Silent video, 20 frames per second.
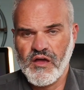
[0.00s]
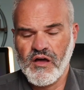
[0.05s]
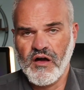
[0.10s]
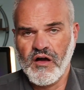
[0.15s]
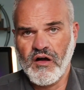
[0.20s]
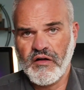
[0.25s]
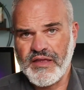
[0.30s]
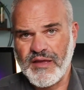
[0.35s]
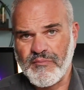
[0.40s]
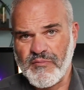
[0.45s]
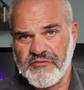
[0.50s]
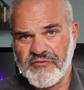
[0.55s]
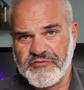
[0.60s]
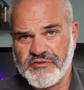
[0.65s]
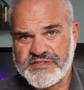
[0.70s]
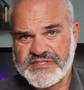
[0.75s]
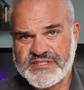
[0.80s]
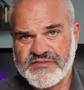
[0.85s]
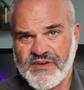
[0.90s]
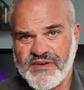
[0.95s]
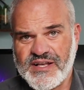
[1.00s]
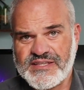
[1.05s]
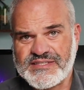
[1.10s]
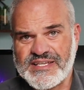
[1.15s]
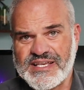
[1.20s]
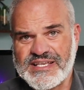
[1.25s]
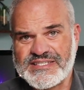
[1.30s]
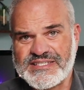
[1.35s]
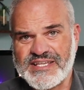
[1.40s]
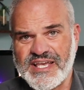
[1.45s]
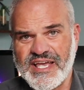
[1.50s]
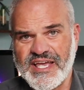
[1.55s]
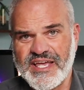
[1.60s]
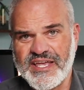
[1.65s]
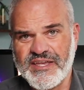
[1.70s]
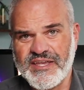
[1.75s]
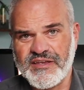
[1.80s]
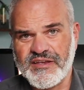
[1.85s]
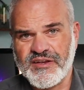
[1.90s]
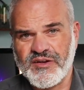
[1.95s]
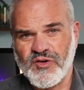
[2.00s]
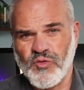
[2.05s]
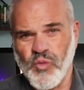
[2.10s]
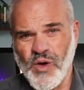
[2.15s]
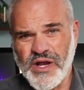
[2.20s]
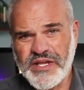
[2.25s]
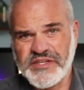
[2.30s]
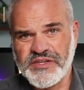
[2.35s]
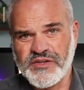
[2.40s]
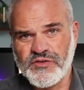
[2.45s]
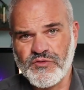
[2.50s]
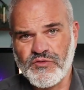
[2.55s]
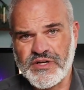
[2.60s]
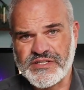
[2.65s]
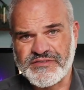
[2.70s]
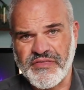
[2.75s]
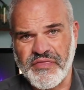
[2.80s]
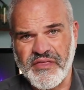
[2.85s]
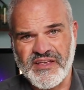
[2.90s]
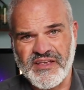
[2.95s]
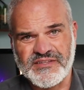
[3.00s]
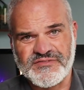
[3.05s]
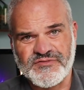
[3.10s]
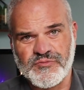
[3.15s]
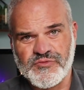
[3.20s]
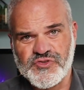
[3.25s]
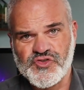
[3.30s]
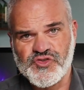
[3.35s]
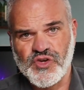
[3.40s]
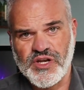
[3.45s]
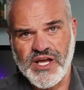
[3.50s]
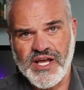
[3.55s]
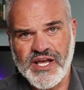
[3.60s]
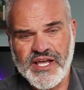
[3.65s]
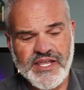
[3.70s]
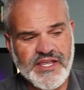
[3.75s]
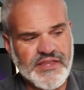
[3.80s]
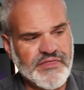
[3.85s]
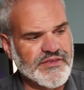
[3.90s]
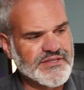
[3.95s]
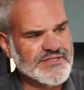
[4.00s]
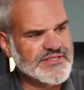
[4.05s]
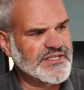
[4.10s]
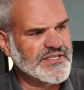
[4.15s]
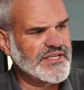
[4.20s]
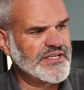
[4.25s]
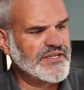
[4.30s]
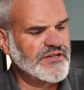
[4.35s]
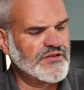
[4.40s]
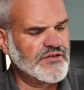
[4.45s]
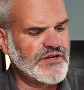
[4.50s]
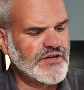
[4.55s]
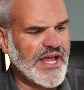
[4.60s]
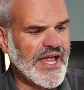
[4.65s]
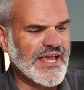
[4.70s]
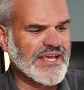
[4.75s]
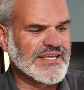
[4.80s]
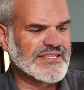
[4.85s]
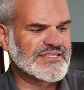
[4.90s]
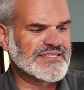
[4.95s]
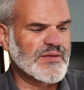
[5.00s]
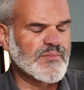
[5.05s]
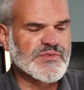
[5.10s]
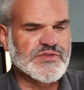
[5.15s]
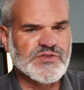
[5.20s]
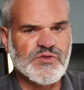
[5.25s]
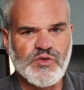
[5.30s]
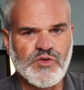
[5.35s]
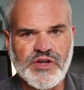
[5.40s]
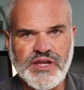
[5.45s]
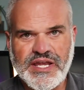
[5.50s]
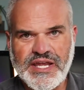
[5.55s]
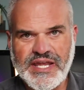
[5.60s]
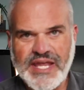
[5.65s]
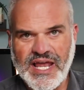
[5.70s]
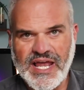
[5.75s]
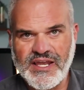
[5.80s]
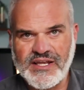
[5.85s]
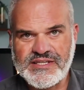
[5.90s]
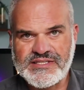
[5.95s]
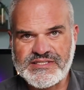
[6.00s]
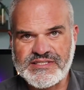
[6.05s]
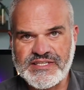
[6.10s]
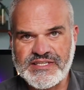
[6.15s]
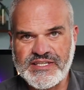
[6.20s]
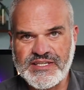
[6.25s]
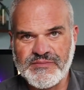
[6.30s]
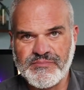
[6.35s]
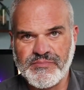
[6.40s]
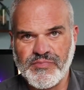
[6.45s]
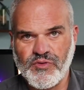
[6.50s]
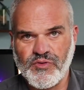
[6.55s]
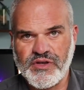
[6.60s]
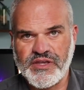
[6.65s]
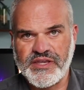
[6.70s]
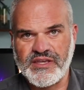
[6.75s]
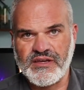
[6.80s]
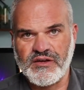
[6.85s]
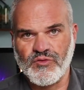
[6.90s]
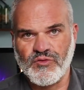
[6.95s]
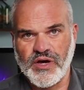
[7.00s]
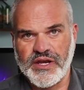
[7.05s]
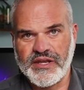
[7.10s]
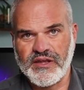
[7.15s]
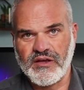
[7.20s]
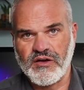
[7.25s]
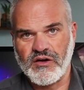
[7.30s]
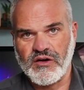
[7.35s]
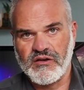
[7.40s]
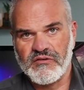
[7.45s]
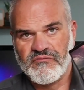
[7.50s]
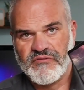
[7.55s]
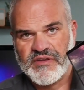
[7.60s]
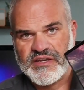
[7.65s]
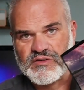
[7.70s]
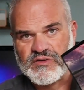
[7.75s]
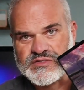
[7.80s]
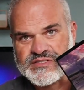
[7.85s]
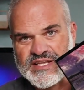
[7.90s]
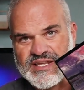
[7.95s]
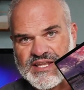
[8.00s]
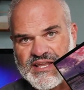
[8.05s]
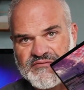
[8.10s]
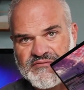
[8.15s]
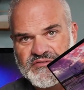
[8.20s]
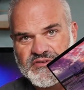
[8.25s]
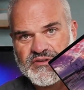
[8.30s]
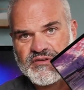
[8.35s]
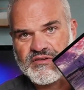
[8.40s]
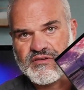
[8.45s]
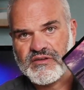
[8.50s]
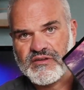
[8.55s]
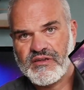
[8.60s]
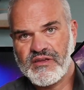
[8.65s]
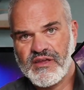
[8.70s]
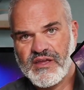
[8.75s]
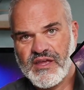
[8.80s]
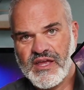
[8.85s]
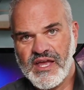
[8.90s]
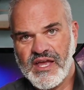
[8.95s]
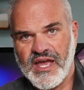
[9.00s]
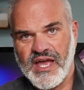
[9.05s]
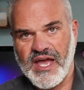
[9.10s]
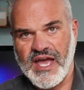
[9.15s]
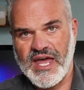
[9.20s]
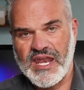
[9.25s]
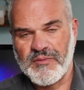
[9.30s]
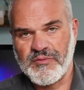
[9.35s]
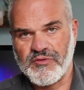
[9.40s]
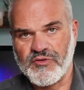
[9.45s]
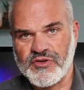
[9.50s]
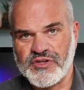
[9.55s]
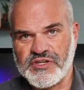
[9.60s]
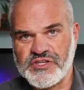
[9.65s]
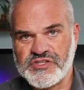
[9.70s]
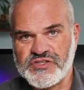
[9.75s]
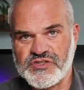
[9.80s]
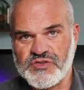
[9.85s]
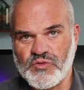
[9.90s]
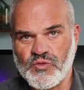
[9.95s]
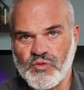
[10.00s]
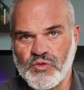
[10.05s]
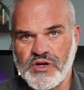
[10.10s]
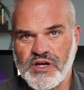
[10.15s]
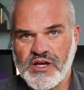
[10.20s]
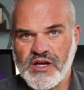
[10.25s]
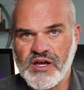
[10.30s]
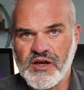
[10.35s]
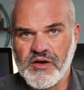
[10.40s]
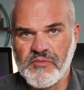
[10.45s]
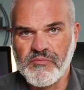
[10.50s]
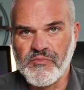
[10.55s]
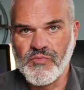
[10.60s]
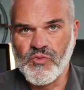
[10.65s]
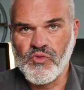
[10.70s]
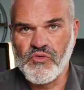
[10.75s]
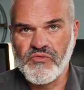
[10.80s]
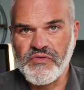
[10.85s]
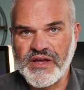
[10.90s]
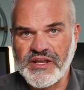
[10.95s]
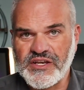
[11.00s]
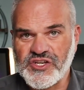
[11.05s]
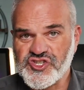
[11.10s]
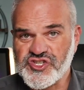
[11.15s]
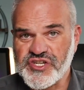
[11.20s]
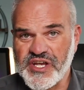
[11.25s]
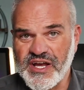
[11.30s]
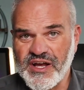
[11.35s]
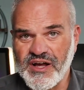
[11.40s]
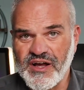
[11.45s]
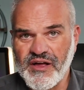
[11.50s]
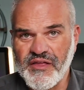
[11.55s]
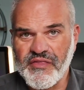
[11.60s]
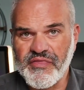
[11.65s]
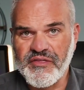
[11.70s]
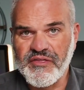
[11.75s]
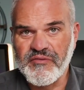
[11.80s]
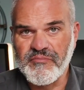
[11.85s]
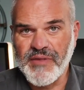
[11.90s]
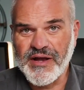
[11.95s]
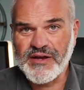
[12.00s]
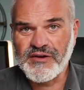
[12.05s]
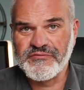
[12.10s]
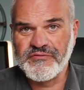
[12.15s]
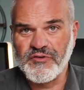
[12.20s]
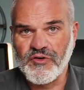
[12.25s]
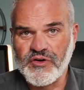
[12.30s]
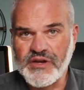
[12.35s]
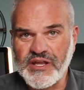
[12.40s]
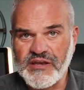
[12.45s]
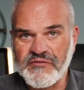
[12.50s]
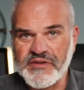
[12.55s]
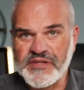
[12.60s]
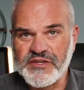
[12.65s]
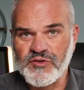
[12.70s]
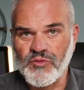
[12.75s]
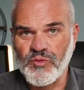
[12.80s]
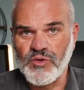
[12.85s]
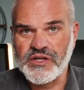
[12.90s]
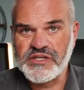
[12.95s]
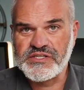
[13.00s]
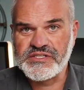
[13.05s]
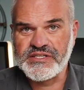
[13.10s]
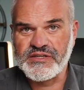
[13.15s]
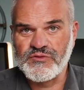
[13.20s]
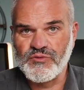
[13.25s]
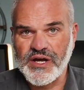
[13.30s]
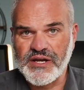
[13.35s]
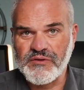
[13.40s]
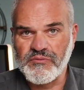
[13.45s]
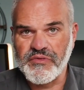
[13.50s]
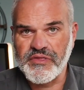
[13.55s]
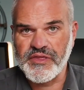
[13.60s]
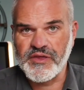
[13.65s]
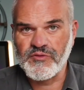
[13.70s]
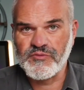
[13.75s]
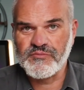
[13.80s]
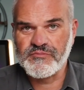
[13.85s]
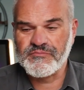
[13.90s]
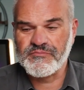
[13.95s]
Okay, my first device is a quite new, I think it's from July this year, a Samsung Galaxy book here running on Windows 11. And I'm going to move and share the microphone and video quality right with you.